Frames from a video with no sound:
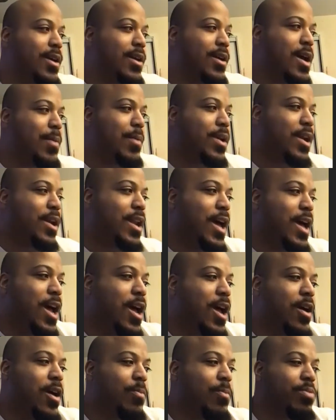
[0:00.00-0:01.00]
I mean,
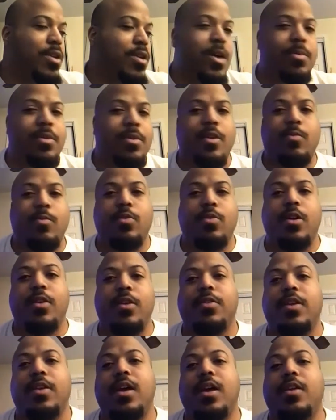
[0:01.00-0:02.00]
I probably want
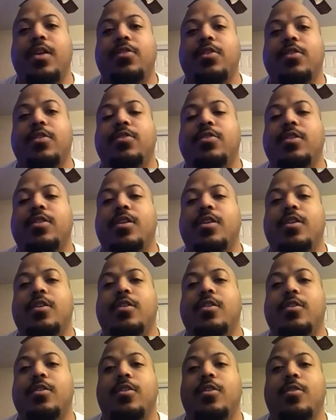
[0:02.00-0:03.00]
that just to get a
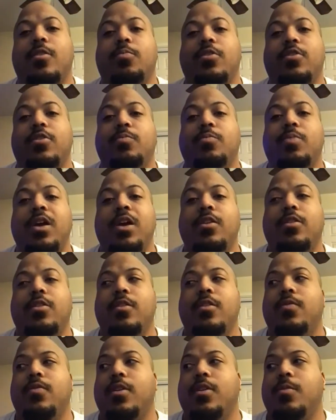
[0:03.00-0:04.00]
clear
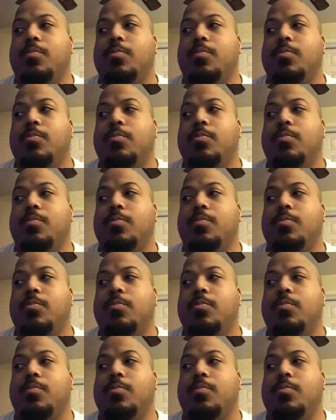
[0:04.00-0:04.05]
perspective of